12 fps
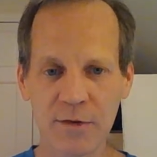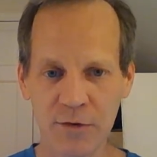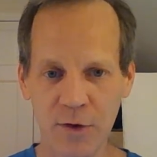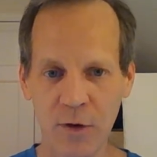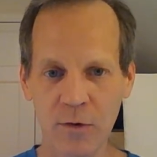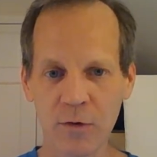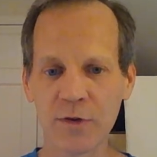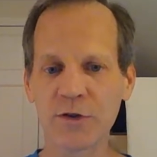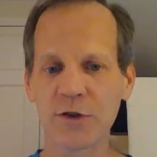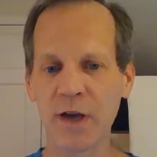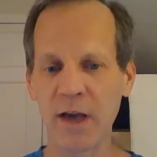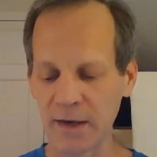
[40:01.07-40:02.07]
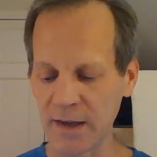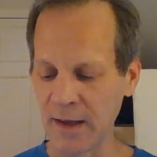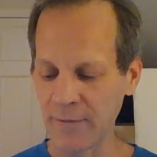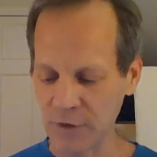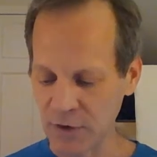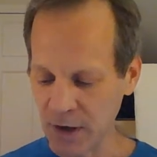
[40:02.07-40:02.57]
So Christianity
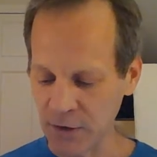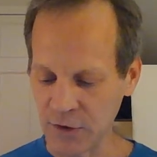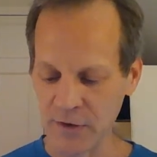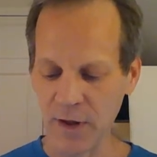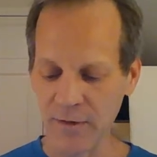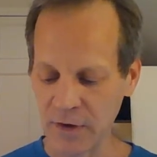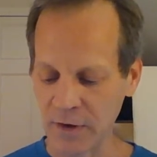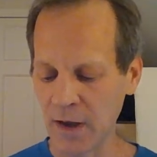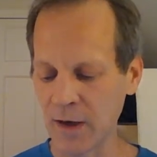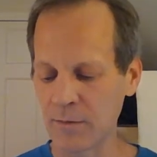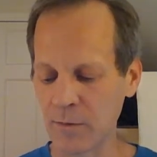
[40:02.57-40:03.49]
emphasizes loving God,